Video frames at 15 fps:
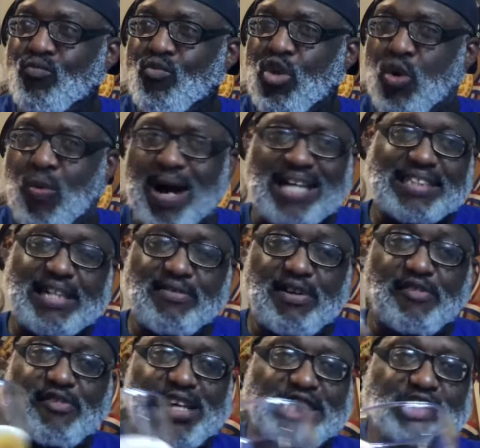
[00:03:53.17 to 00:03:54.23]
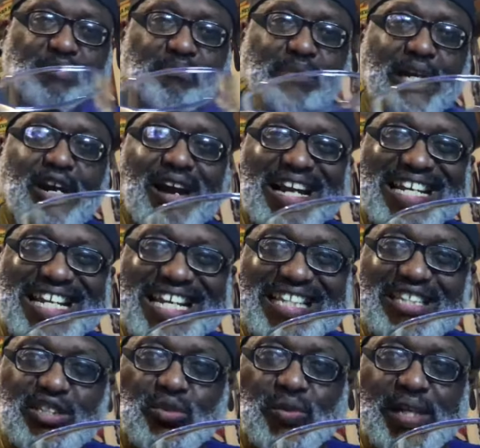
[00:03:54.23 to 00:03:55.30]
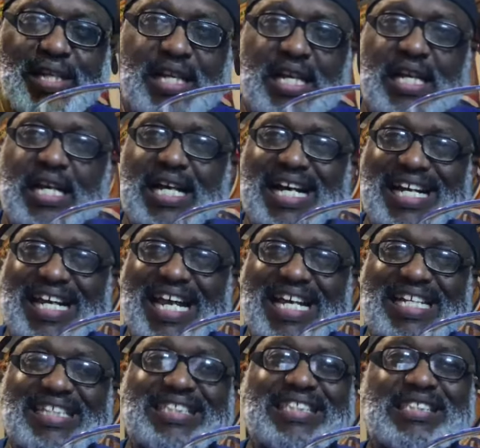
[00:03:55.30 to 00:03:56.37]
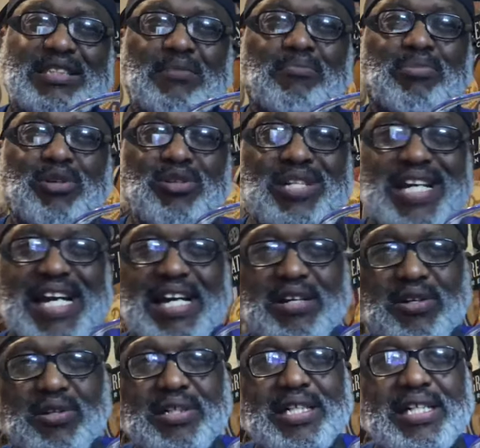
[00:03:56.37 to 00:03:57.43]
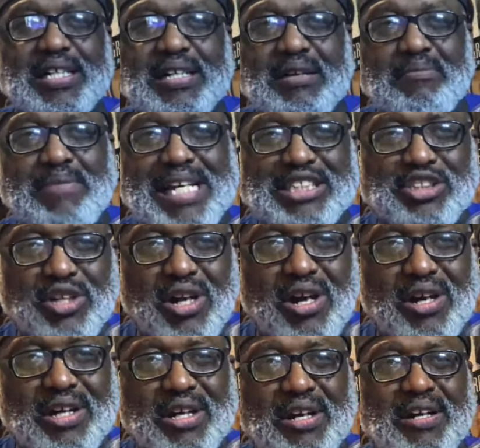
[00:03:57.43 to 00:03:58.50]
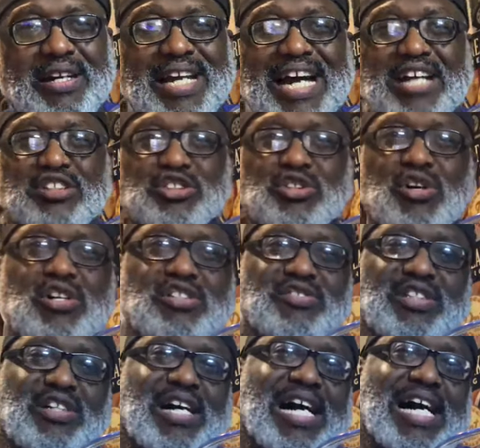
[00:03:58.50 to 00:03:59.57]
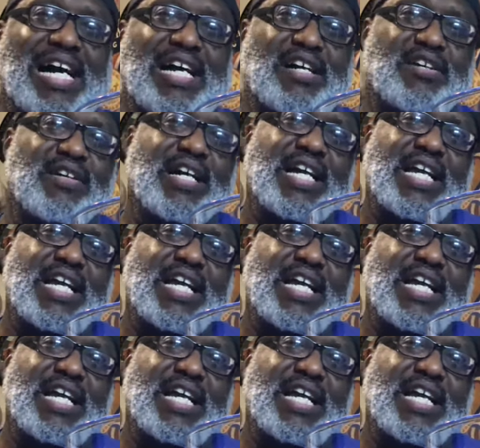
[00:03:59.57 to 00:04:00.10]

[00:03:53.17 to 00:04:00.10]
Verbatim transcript: quality, refreshing beer. I dig this one. Again, this is The Brew Kettle major lager out of Strongsville, Ohio.